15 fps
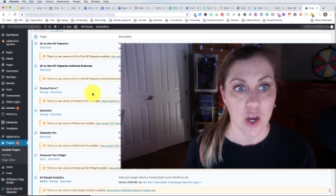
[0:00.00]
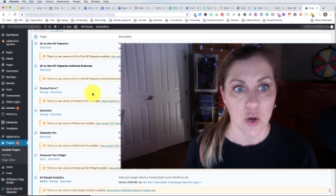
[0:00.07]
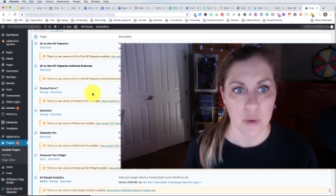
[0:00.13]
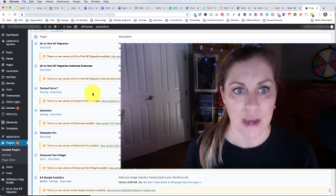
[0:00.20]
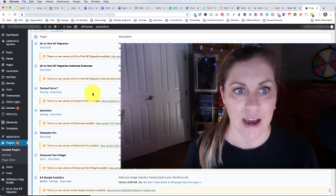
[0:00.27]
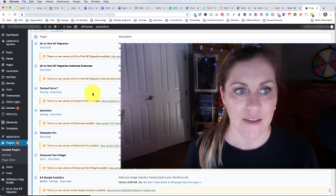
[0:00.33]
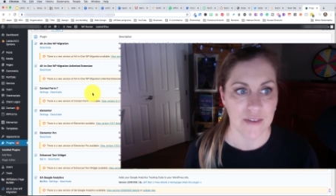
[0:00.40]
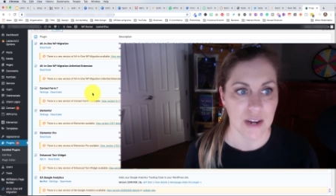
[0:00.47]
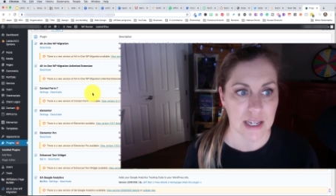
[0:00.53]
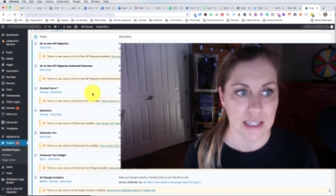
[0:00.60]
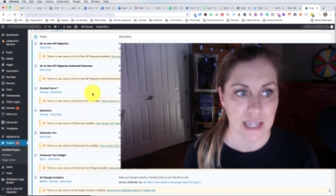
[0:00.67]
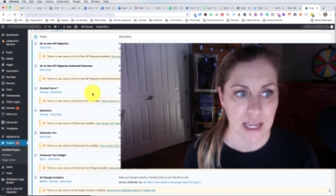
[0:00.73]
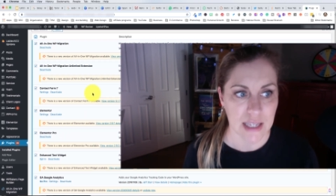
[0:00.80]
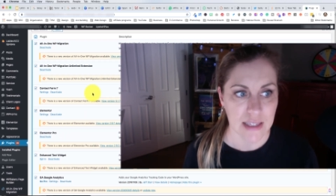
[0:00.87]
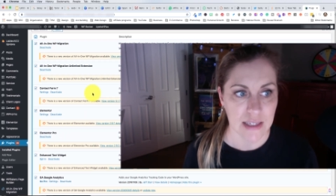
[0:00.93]
we have not
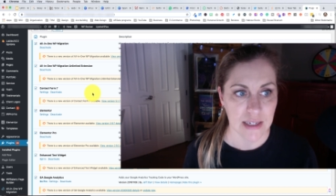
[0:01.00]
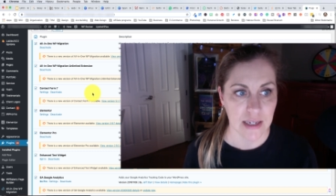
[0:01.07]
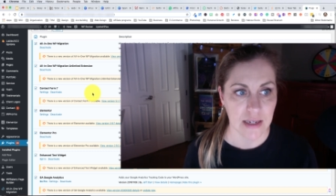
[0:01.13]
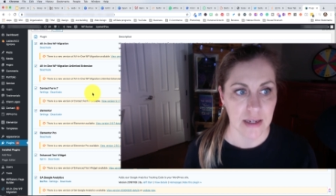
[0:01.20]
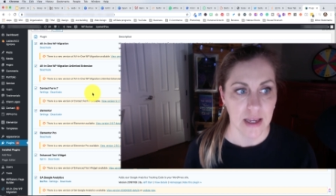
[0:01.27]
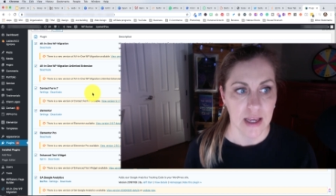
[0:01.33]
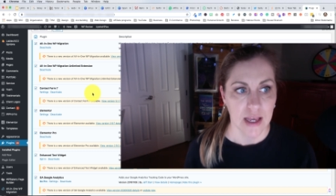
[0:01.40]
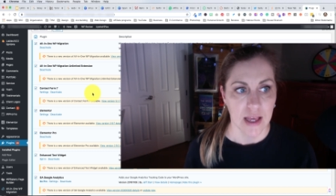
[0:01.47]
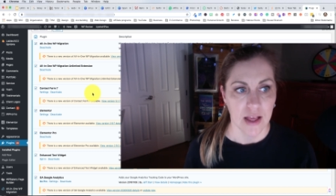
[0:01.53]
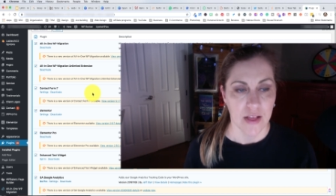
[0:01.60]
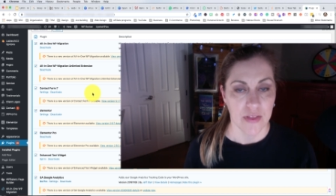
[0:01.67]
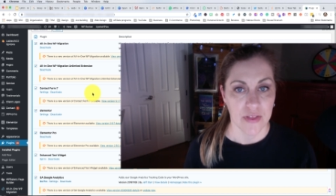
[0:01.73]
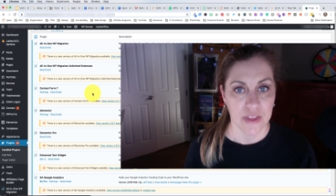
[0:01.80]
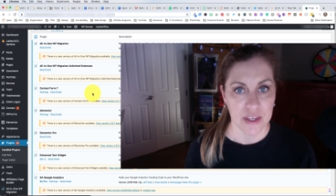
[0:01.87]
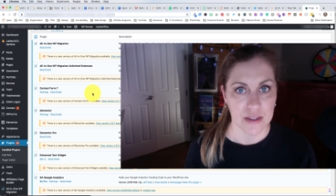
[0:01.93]
tested
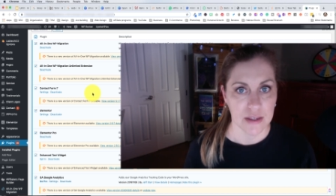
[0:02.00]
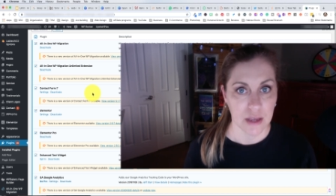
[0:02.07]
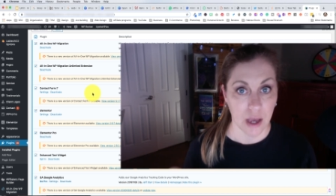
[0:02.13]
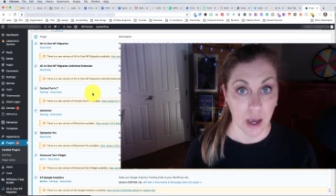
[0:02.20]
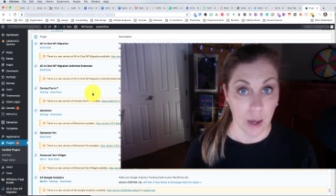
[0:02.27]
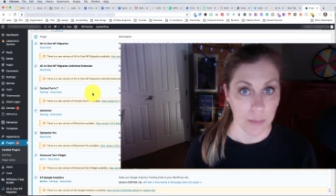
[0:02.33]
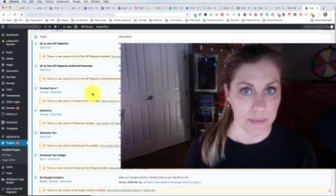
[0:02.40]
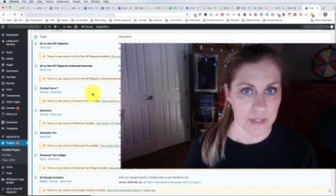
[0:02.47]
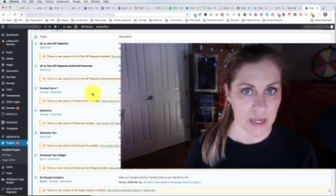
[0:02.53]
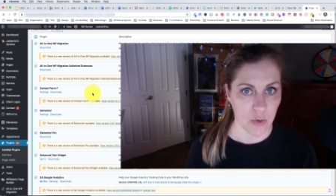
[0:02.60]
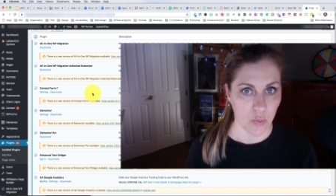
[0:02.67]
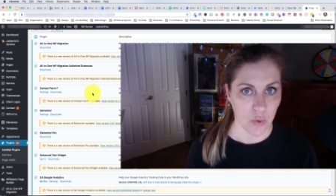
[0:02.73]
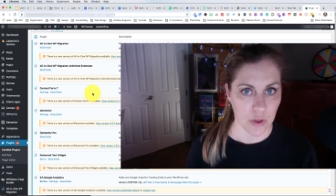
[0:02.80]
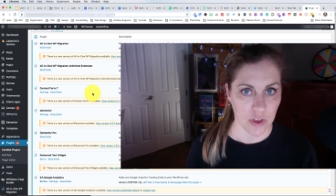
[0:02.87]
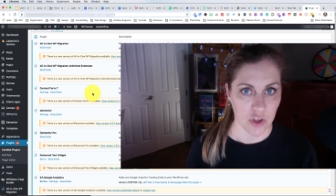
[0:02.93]
this
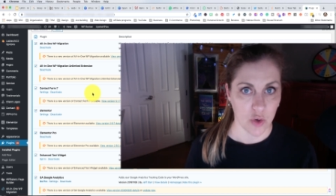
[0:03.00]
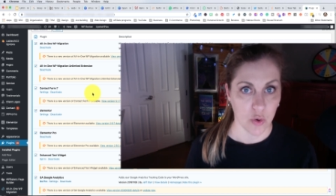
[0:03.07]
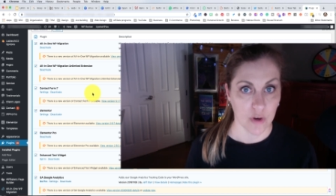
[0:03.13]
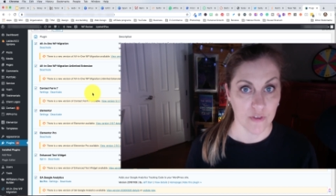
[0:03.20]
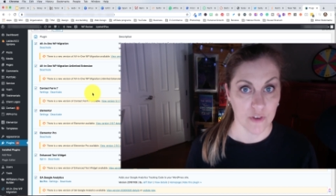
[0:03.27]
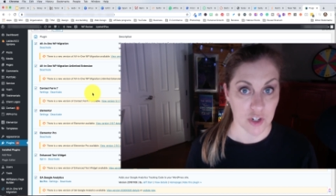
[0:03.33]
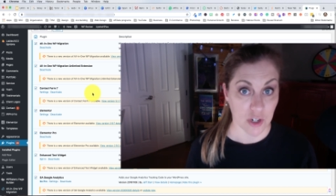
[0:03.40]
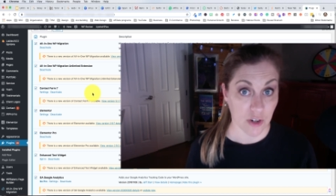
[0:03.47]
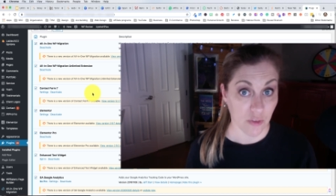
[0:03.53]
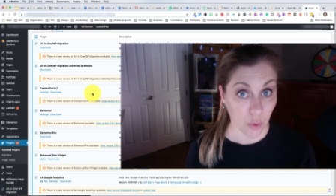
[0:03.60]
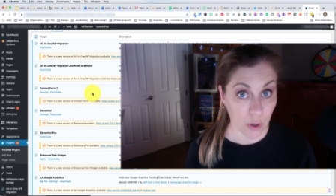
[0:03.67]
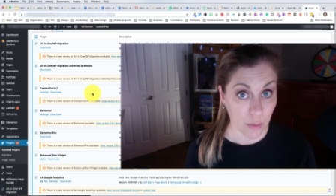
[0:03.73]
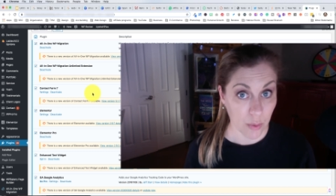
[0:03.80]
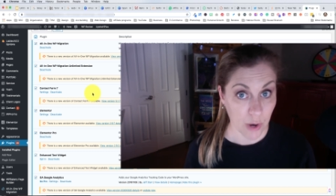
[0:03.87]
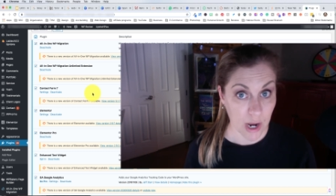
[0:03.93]
update with your version of
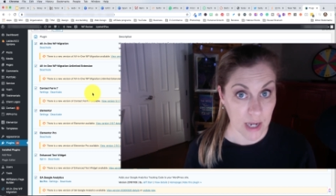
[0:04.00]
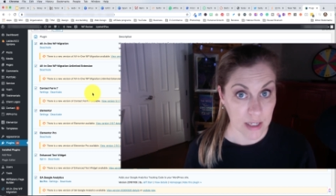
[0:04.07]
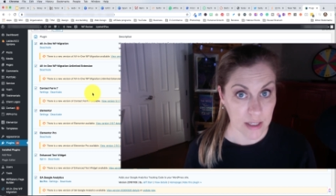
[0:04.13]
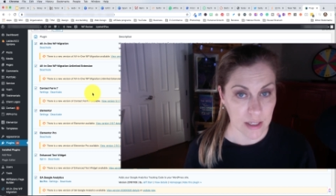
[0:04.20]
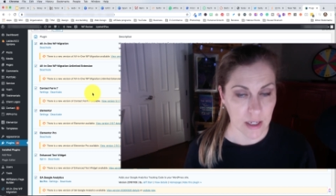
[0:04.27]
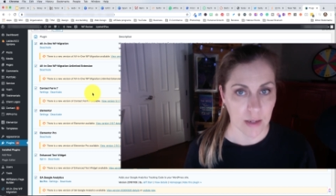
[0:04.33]
WordPress.